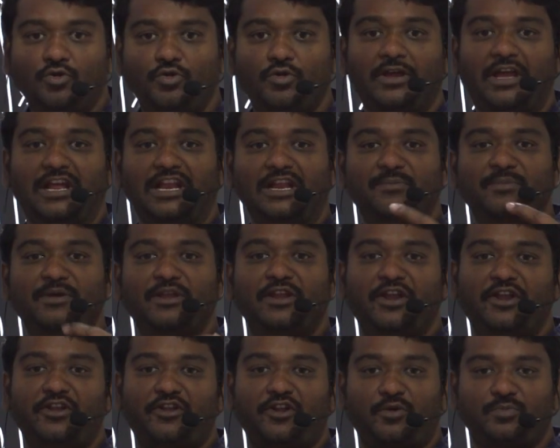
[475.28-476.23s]
to
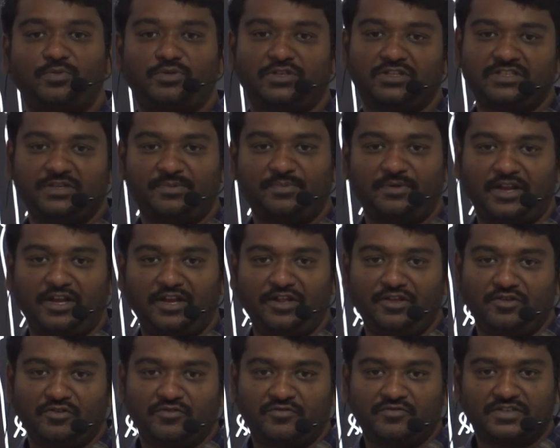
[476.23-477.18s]
eliminate options? I'm telling
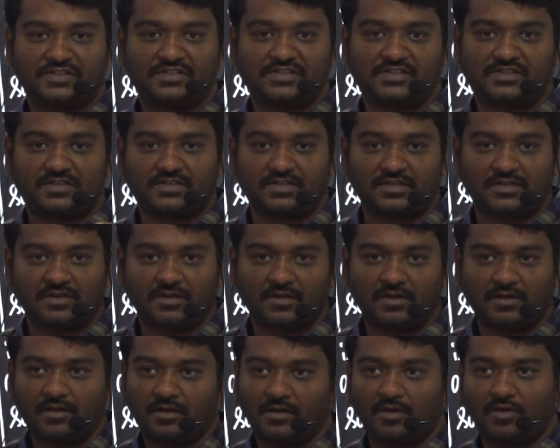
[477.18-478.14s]
you first.
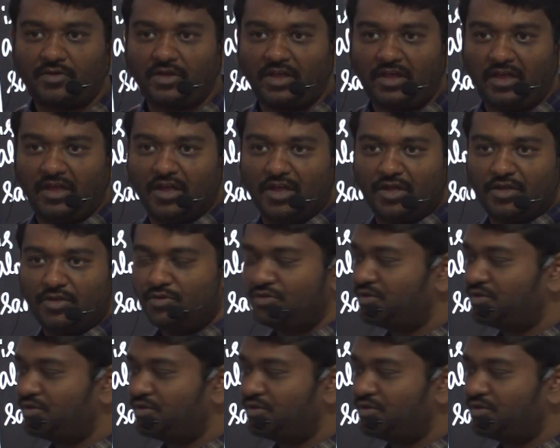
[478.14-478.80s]
Okay, you